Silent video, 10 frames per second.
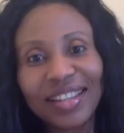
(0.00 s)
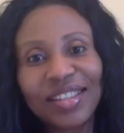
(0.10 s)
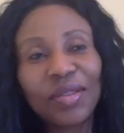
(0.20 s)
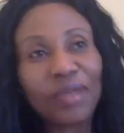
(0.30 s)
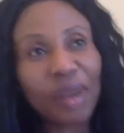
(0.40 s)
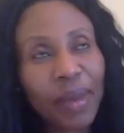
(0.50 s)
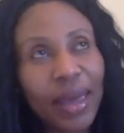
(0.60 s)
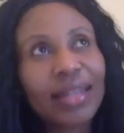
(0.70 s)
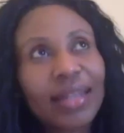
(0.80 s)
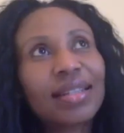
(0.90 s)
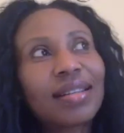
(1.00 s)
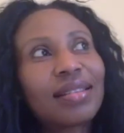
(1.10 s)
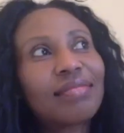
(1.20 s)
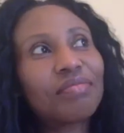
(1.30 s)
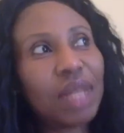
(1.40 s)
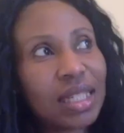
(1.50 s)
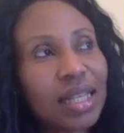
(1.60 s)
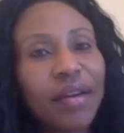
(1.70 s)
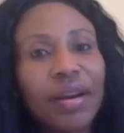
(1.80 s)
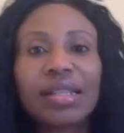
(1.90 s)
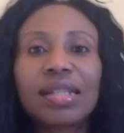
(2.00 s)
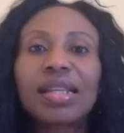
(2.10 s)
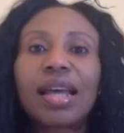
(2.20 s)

So three-bed mid-terraced.